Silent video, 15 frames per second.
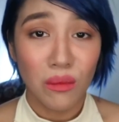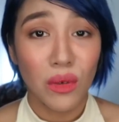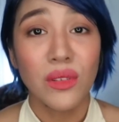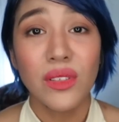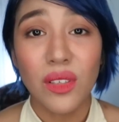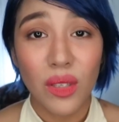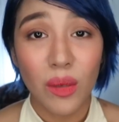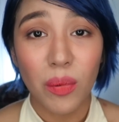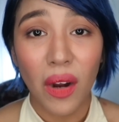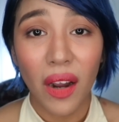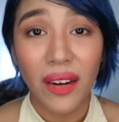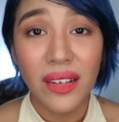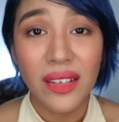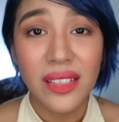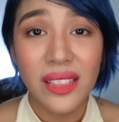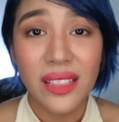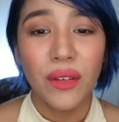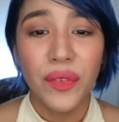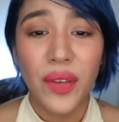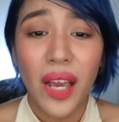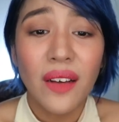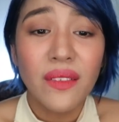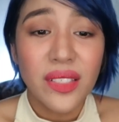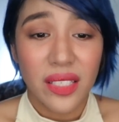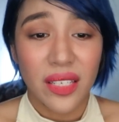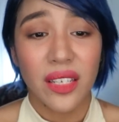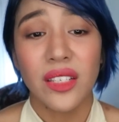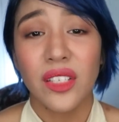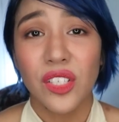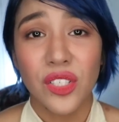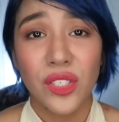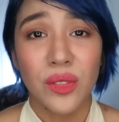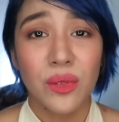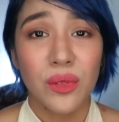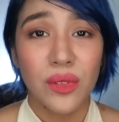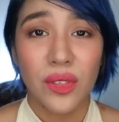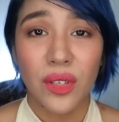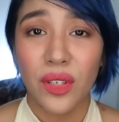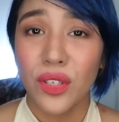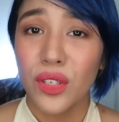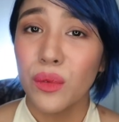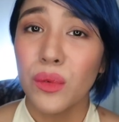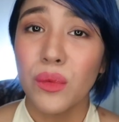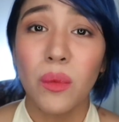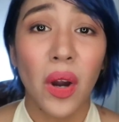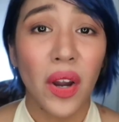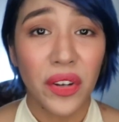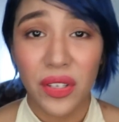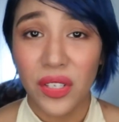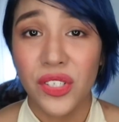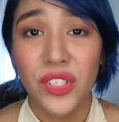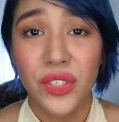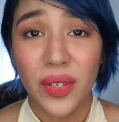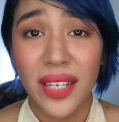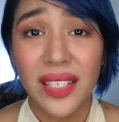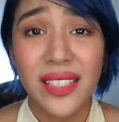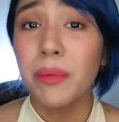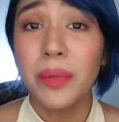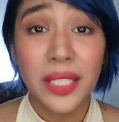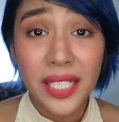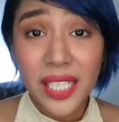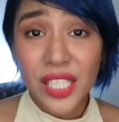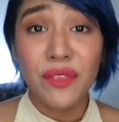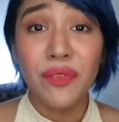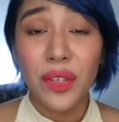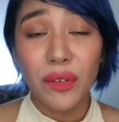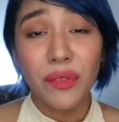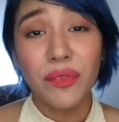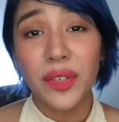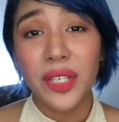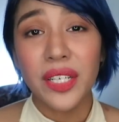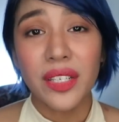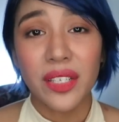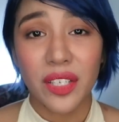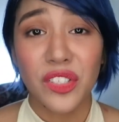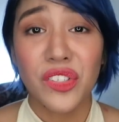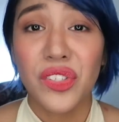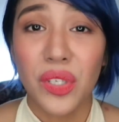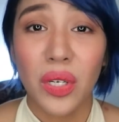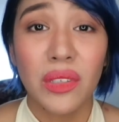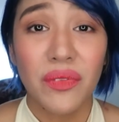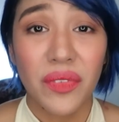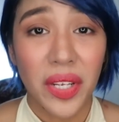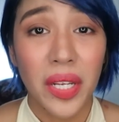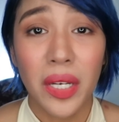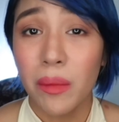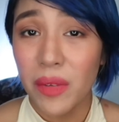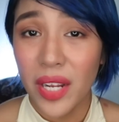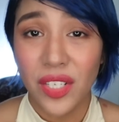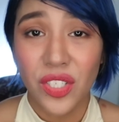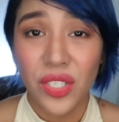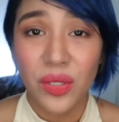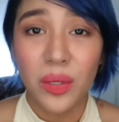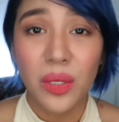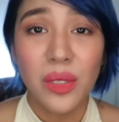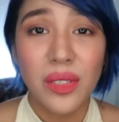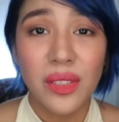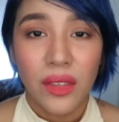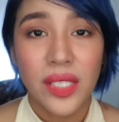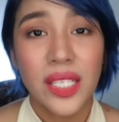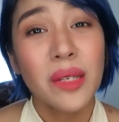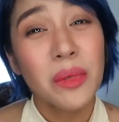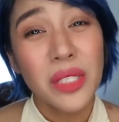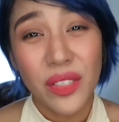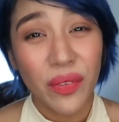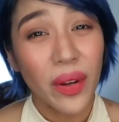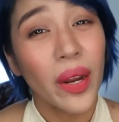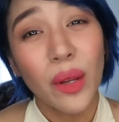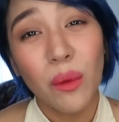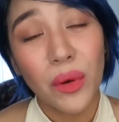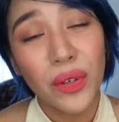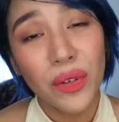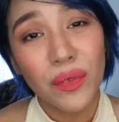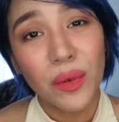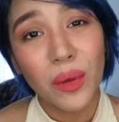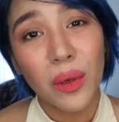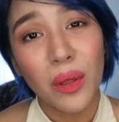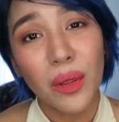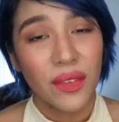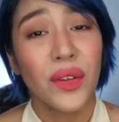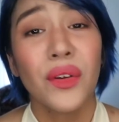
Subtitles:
most of the products. If you have skin issues that you would want to address, please feel free to consult V&M Naturals. The team is very wonderful.